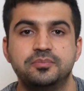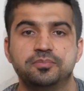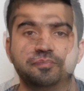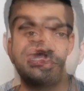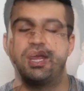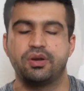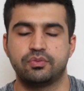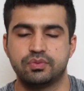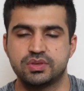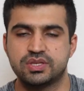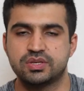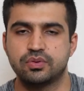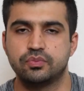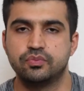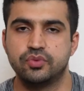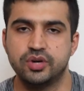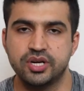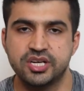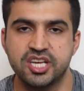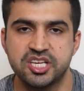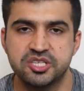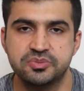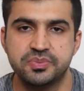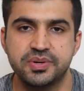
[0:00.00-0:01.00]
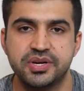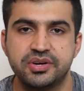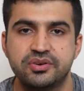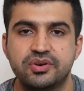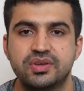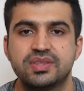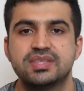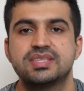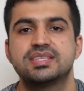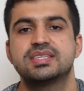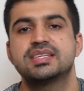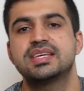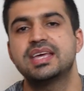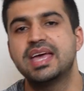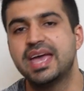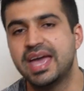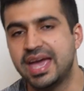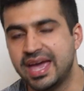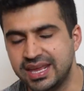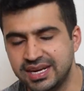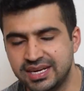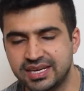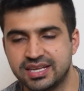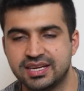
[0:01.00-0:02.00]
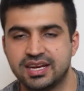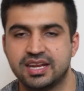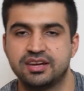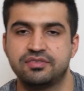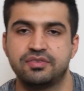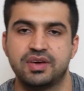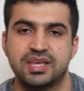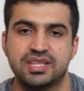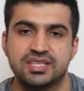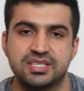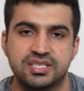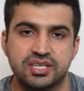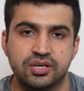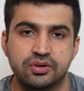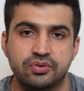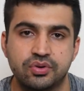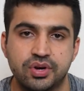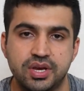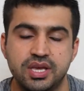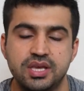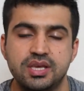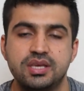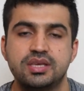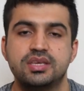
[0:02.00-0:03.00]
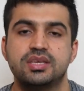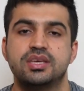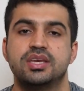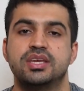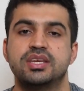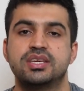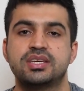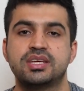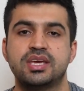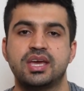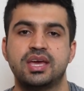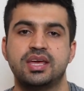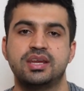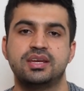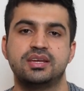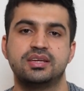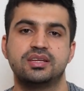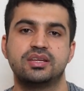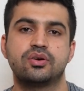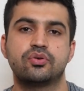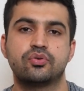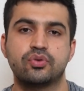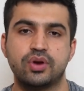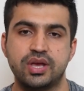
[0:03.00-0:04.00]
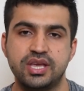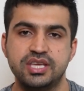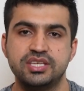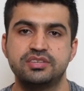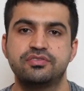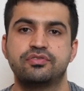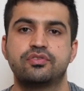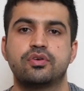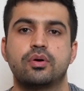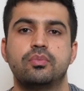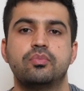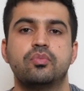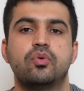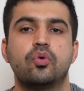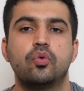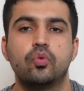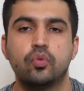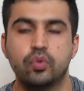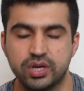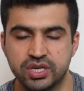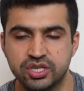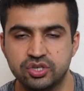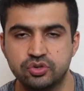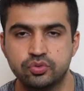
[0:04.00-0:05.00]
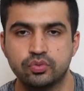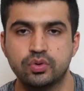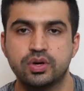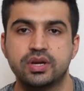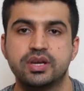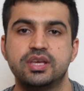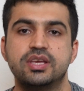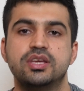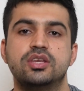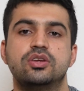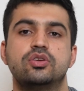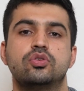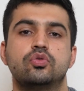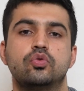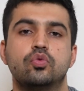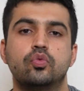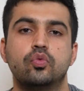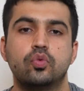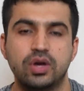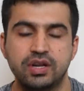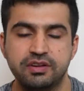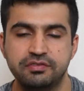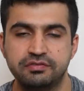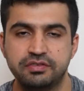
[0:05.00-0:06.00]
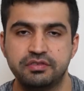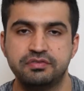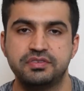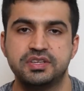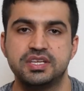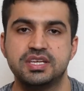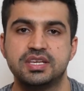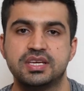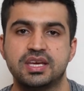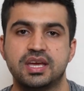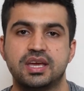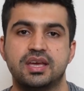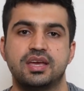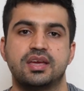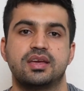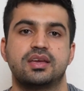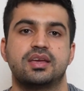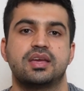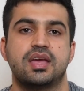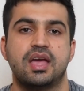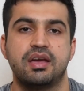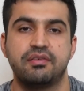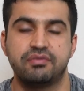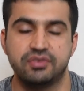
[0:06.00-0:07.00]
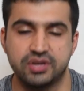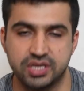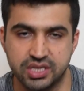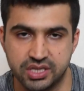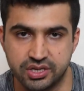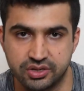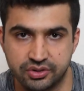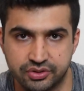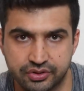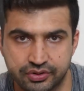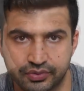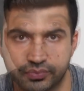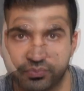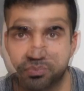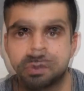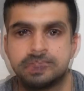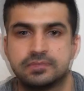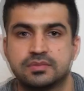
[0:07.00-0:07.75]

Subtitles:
And with some work experience and an advanced degree, it can range from $120 to $150K every year.